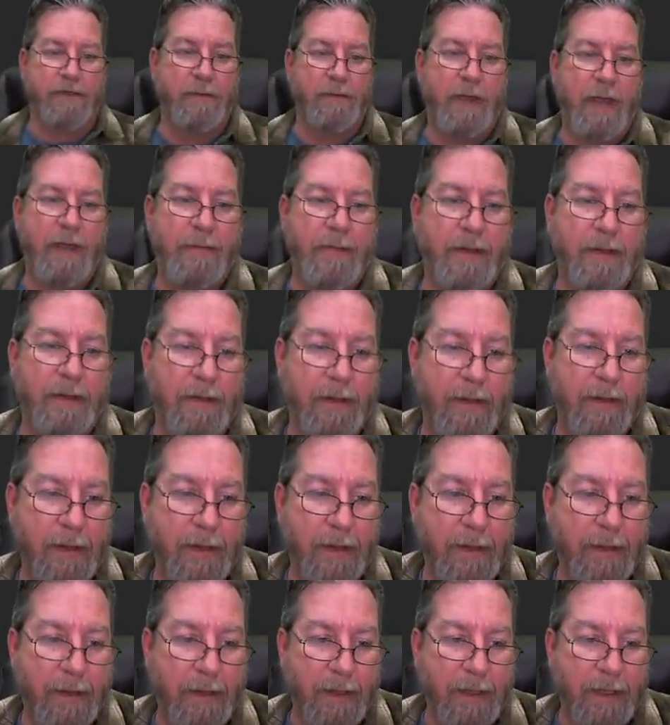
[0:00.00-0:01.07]
Rabbit
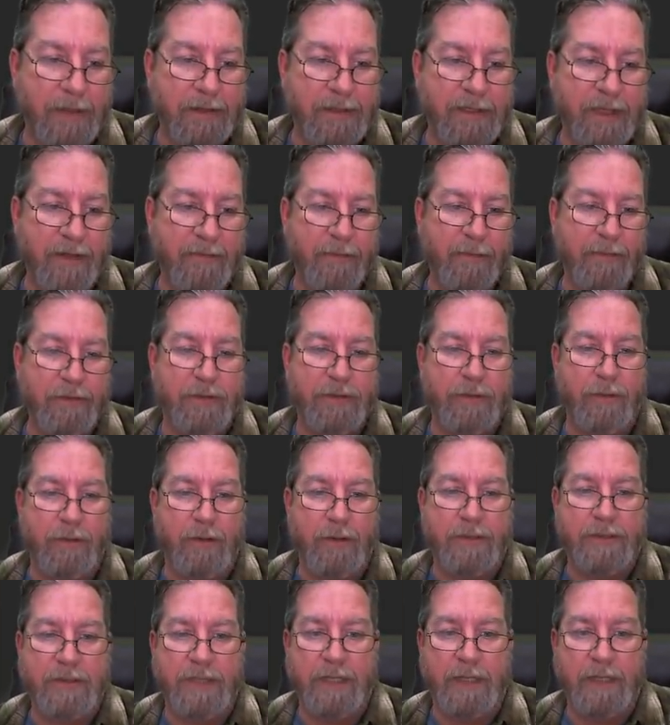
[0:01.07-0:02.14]
in several
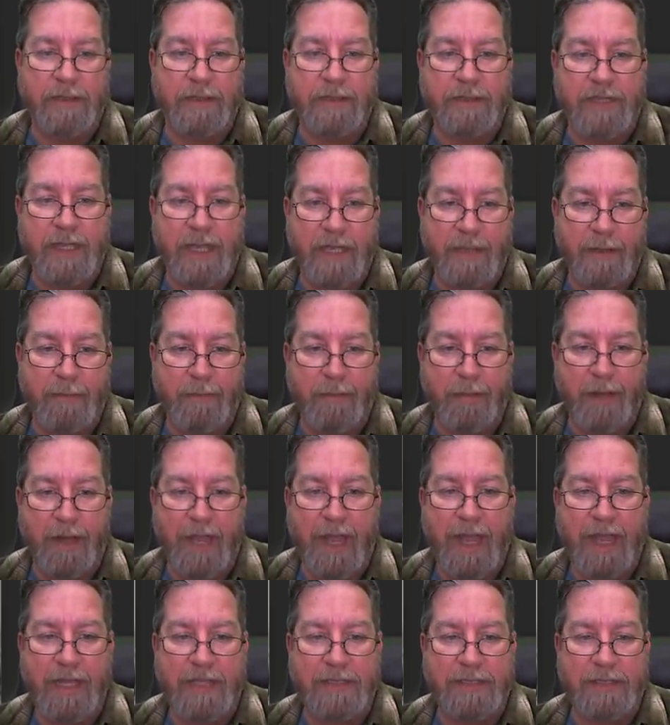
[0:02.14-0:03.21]
shorts and just had a
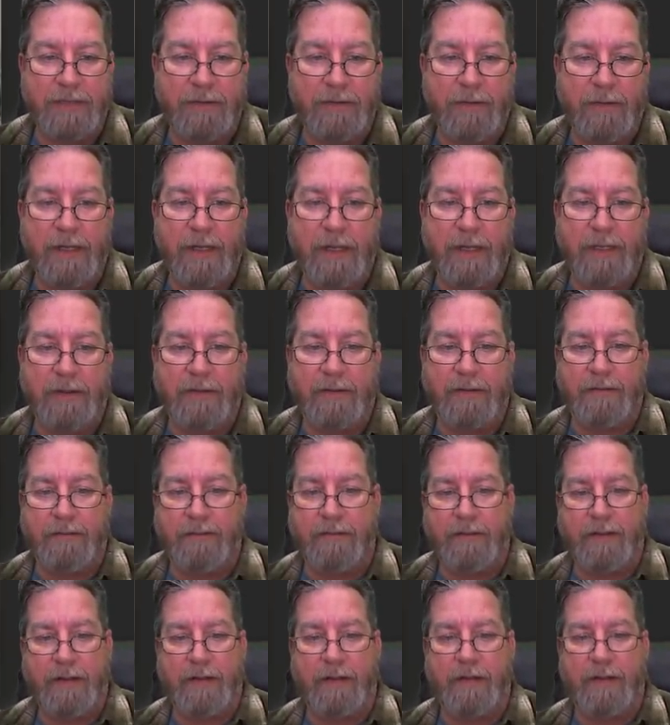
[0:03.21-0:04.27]
blast doing it. And
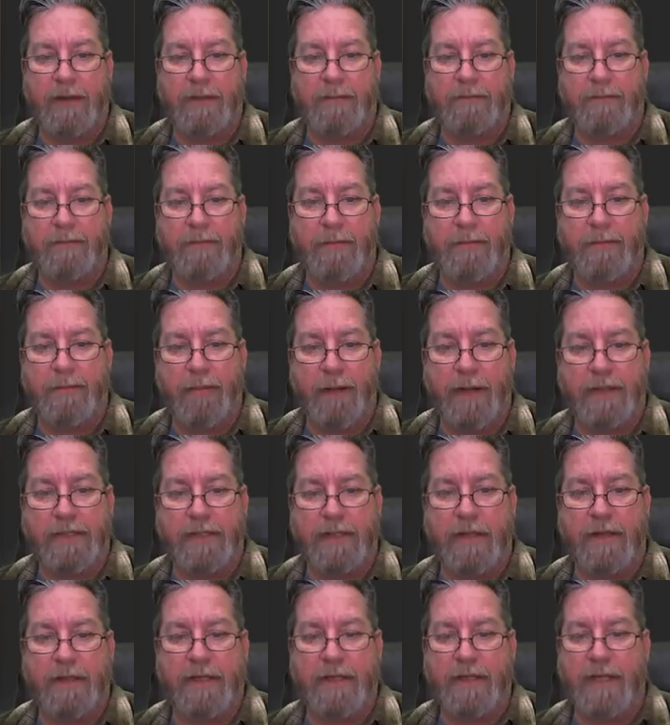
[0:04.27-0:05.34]
you know, it breaks
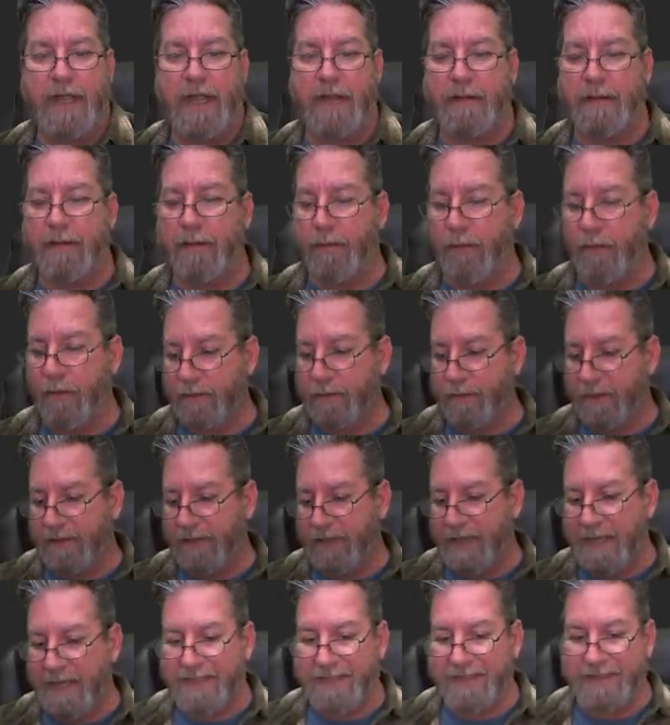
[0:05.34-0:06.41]
all the anatomy rules, but
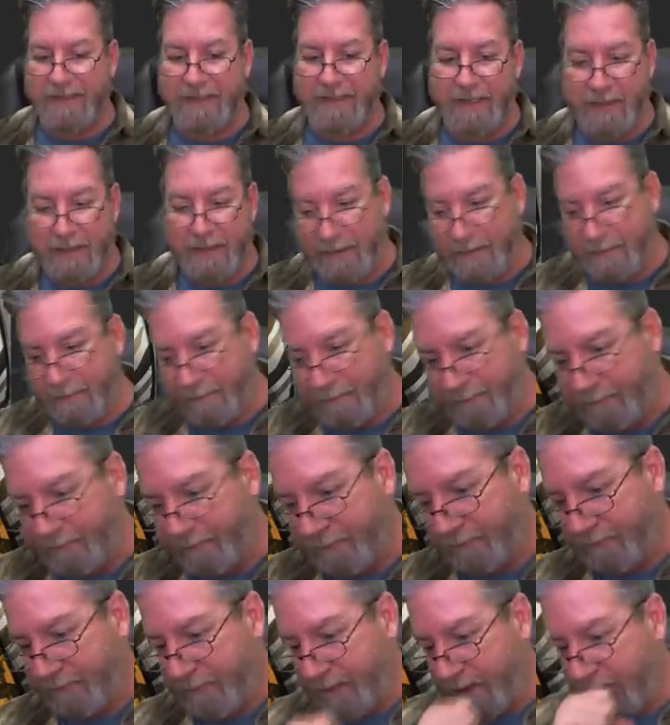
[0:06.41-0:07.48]
that's a, a,
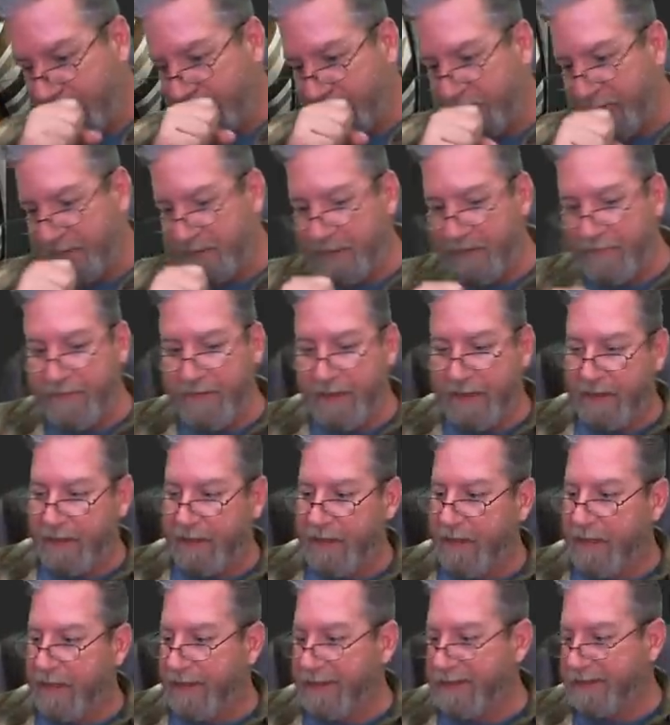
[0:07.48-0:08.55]
a specific
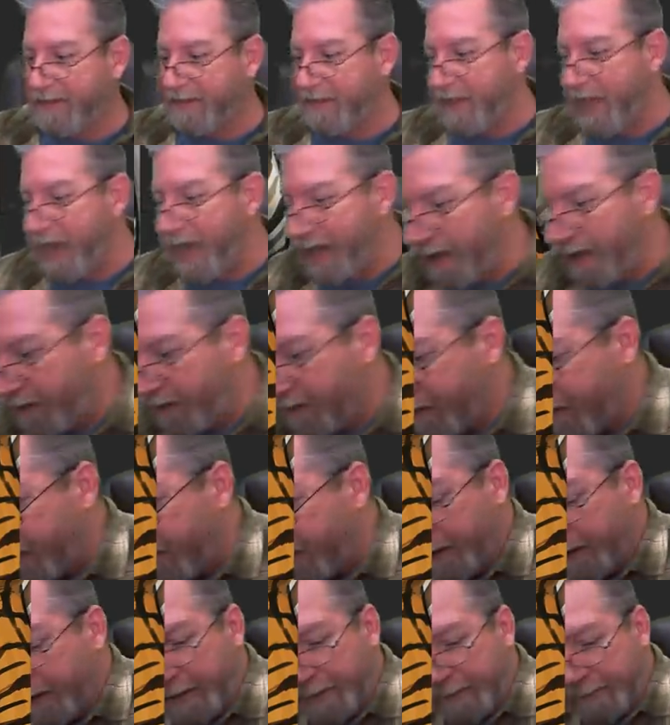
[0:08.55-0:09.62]
style
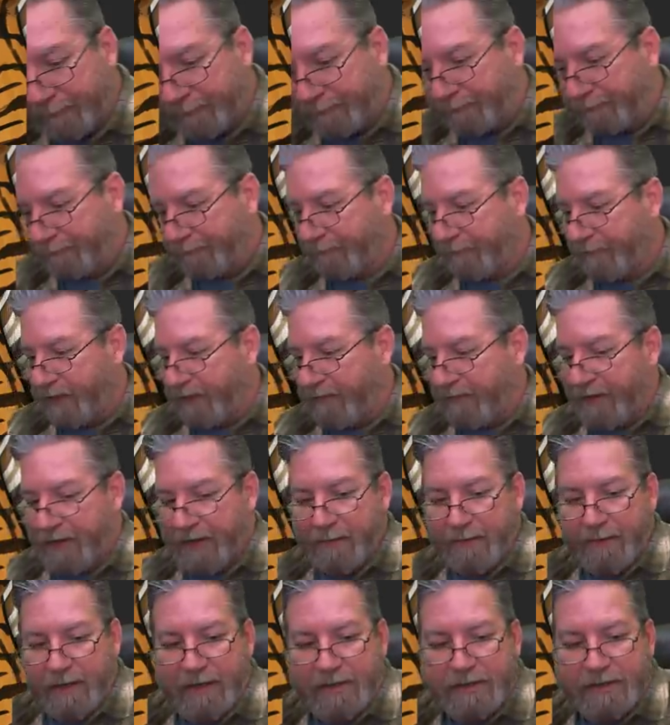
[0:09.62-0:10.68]
of
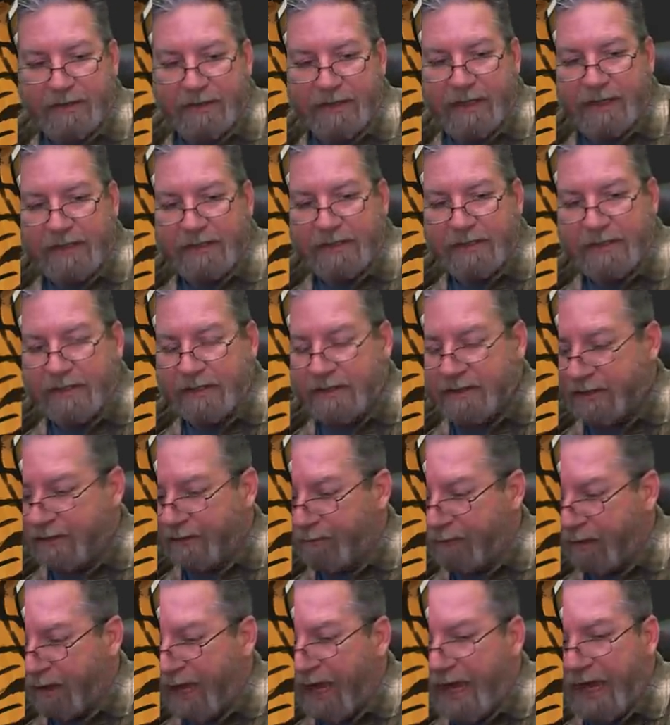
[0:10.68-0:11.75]
animation that's just a
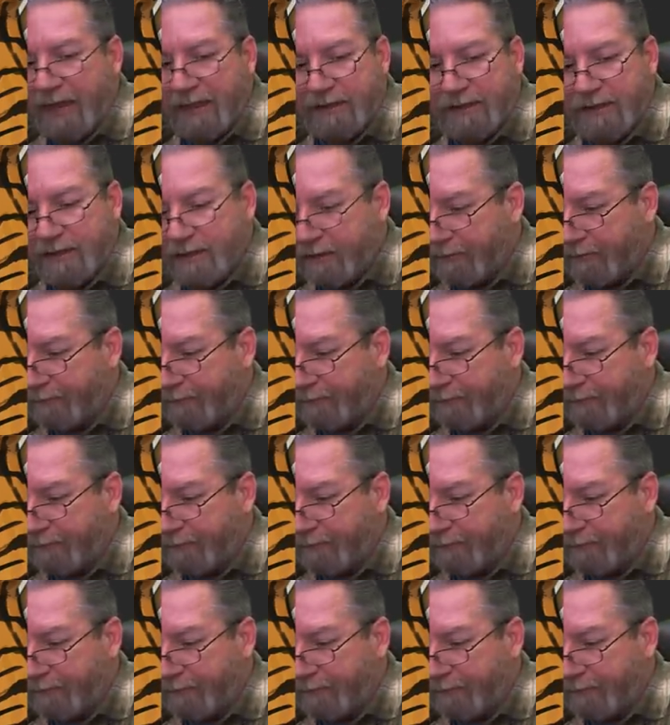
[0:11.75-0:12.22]
blast.